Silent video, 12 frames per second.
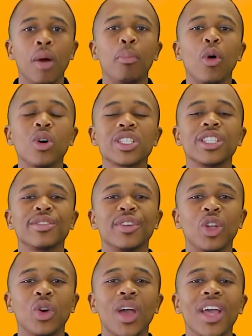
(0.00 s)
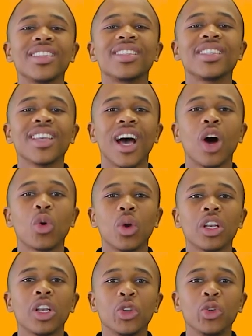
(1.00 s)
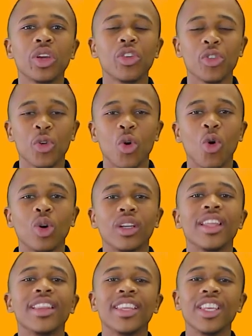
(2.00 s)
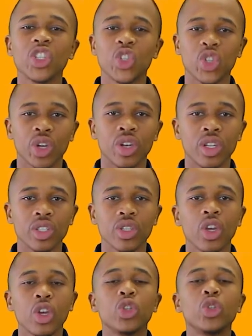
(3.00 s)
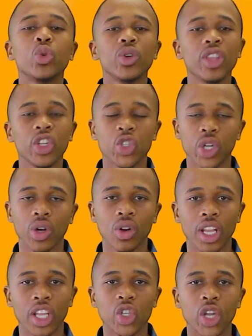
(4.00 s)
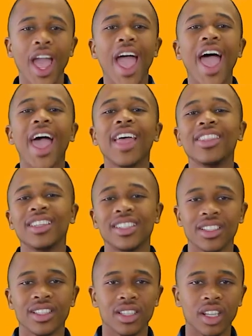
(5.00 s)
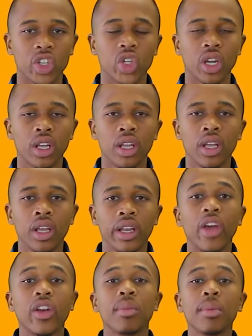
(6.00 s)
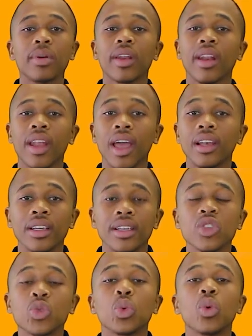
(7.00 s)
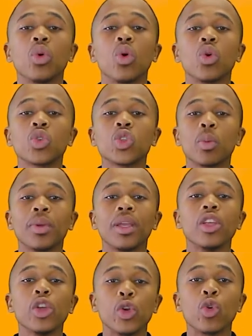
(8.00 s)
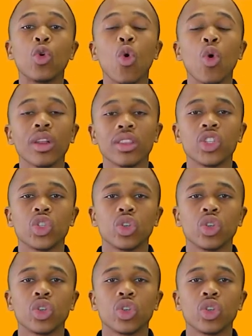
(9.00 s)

Pause this video and see how quickly you can record these journals to the general ledger and the debtor's ledger. Now remember grade 9 learners, we will also be recording these